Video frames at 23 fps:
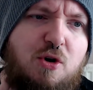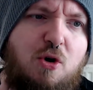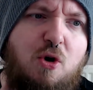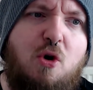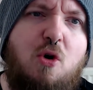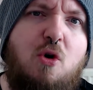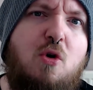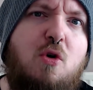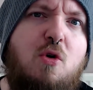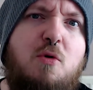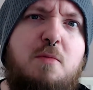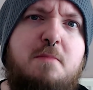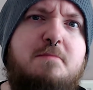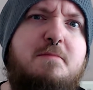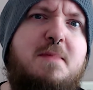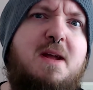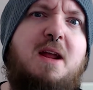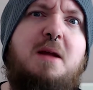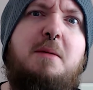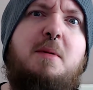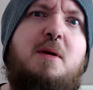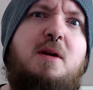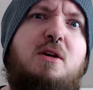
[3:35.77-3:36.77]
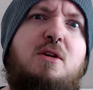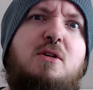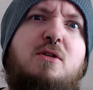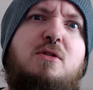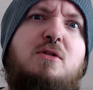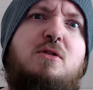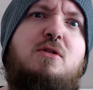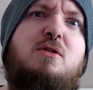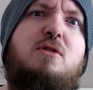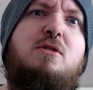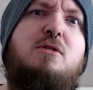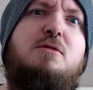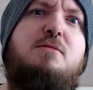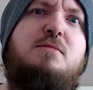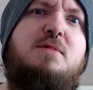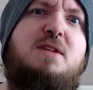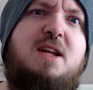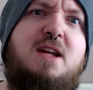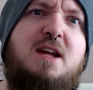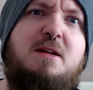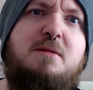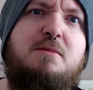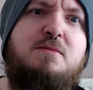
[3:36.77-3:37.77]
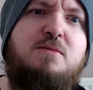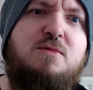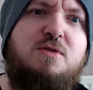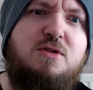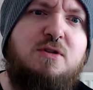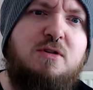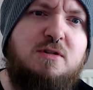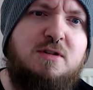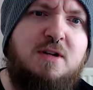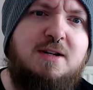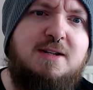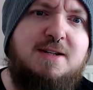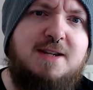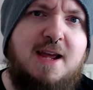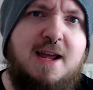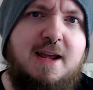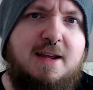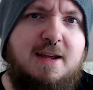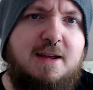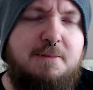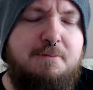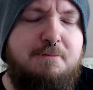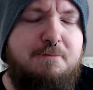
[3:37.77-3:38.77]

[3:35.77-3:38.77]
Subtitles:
or maybe your DM's just a dick,